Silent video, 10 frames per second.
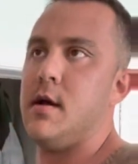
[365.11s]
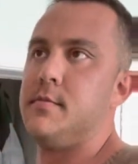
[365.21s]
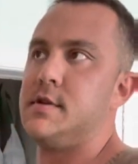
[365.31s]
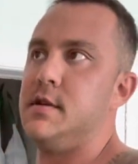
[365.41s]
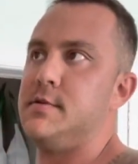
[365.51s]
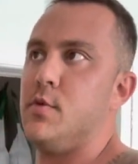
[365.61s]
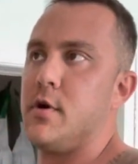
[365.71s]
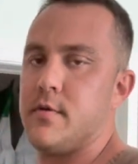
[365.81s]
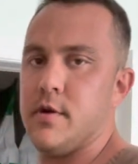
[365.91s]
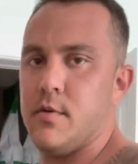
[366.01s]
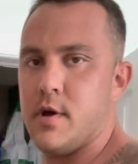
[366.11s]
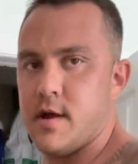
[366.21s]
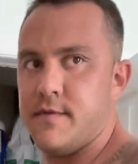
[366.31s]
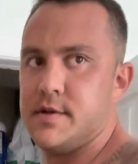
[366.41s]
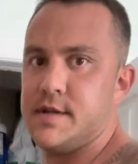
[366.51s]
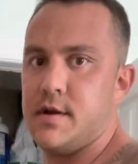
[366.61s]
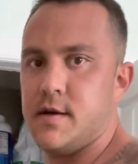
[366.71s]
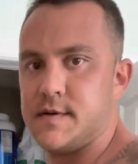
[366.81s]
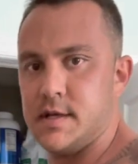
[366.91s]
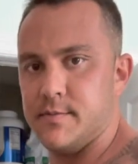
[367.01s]
Seems to work really well. I've used it in
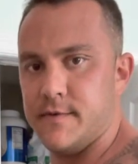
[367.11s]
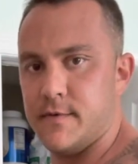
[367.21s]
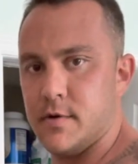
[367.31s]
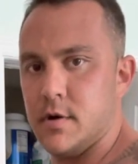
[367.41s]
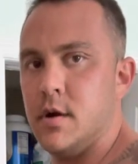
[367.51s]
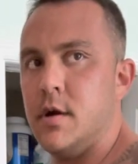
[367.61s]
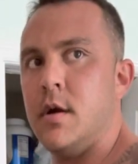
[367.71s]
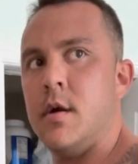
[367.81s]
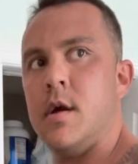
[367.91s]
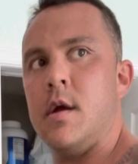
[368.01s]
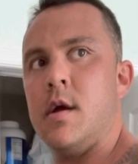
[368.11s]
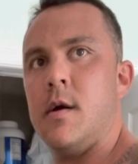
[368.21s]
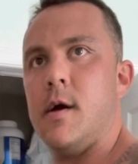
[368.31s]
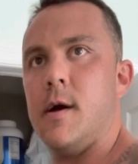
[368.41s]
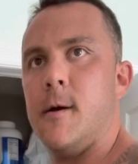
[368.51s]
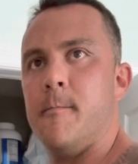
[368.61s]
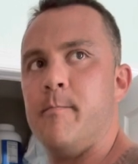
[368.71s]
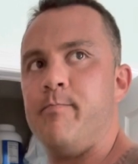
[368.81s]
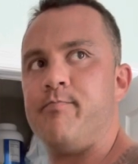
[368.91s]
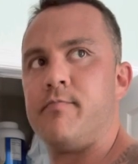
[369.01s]
off season before.
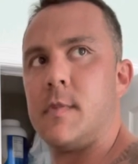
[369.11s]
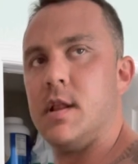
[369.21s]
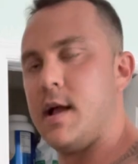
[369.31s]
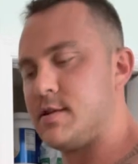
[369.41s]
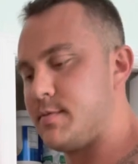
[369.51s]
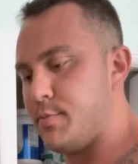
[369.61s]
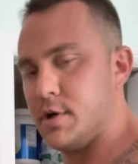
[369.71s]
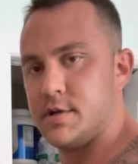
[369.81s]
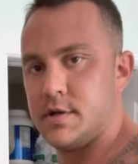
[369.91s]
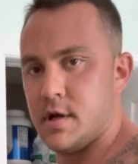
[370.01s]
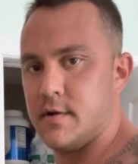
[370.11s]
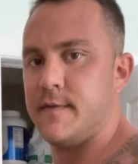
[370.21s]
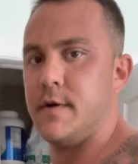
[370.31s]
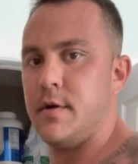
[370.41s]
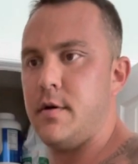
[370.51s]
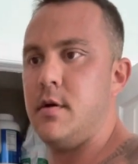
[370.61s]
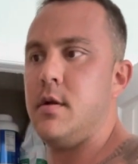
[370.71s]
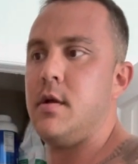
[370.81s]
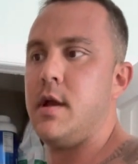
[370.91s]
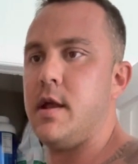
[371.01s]
Allows me to push a ton of food
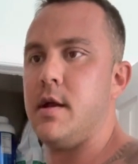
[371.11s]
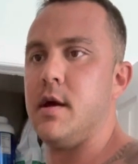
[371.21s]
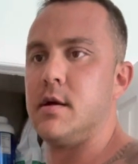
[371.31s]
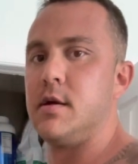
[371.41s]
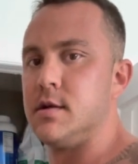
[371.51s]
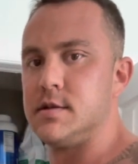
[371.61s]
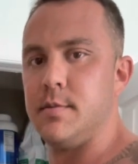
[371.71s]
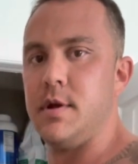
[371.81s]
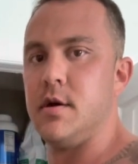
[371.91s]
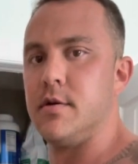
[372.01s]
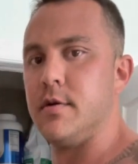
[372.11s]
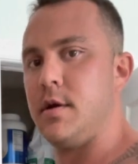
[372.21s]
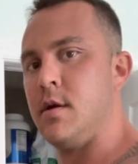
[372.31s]
and constantly be hungry.